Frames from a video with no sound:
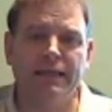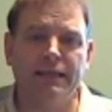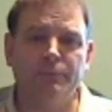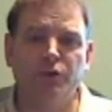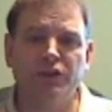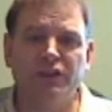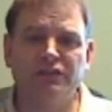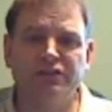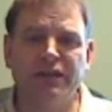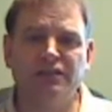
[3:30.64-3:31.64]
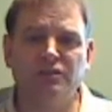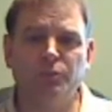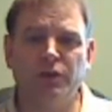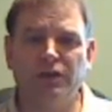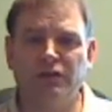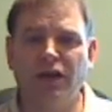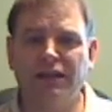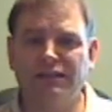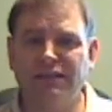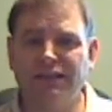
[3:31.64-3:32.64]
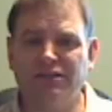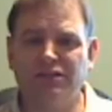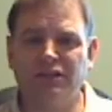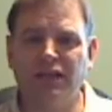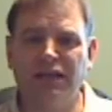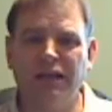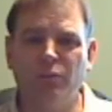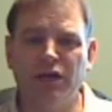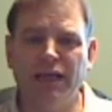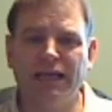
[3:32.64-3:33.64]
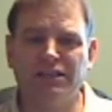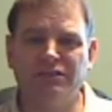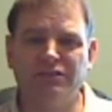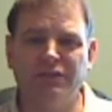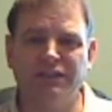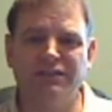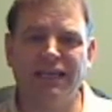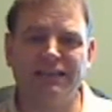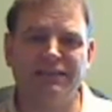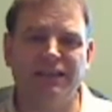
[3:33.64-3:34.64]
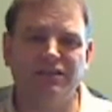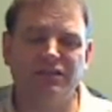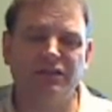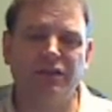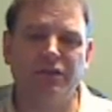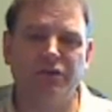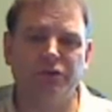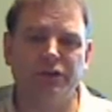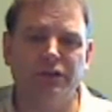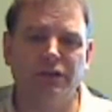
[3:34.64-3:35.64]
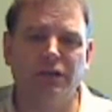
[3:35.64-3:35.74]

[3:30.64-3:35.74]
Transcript: And because there hasn't been a lot of tests of that, I might actually do an exact test of the theory.